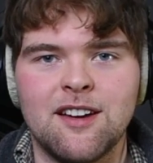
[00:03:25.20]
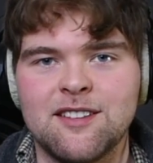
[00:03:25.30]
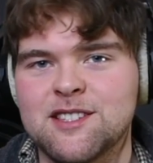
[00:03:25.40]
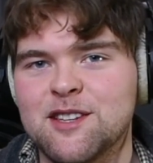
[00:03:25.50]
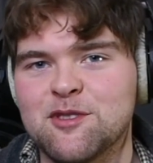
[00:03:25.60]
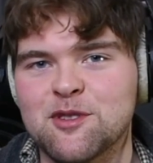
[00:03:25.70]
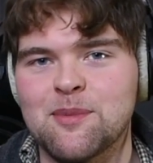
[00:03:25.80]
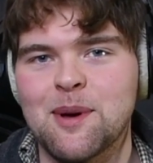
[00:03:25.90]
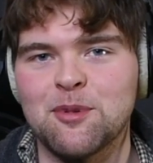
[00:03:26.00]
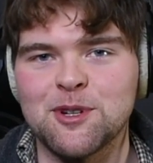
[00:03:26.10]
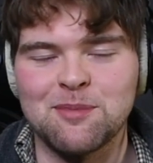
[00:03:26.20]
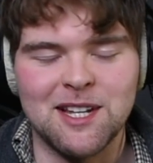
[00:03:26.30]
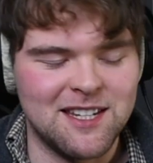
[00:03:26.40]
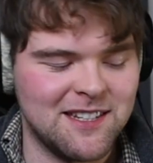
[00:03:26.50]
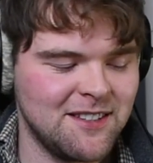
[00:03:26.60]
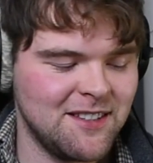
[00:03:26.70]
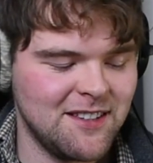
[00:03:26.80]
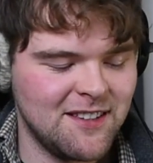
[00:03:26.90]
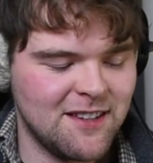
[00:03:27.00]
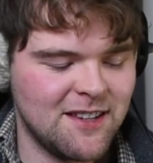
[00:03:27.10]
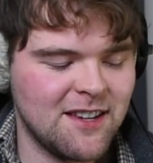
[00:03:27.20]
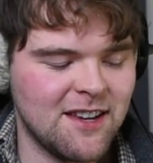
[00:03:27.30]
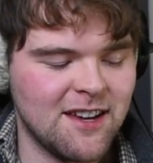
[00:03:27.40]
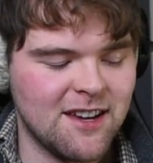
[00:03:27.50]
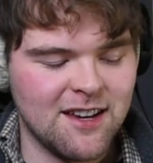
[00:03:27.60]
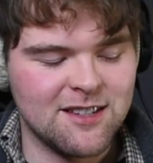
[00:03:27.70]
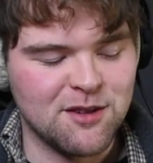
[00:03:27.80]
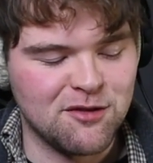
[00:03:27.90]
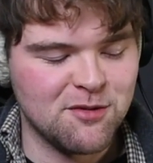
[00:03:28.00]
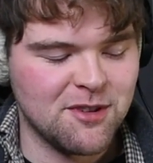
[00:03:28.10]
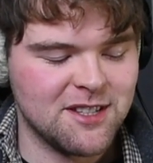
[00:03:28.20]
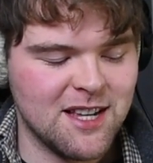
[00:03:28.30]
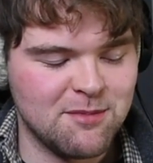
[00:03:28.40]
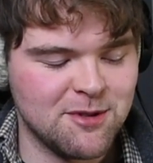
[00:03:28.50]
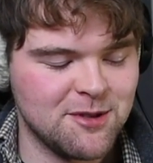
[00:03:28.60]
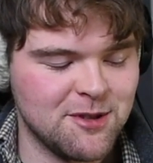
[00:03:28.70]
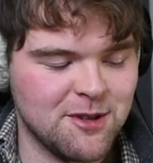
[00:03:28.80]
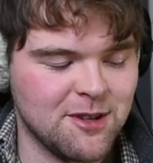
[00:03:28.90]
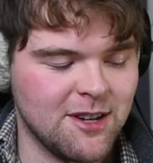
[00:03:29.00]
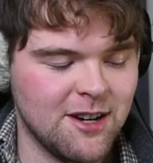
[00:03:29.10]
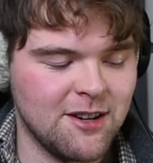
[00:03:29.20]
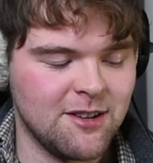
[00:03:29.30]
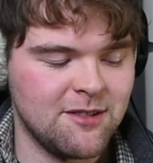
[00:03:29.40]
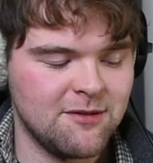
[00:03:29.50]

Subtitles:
Let's see if you can remember what you played. So a few more examples. You could go...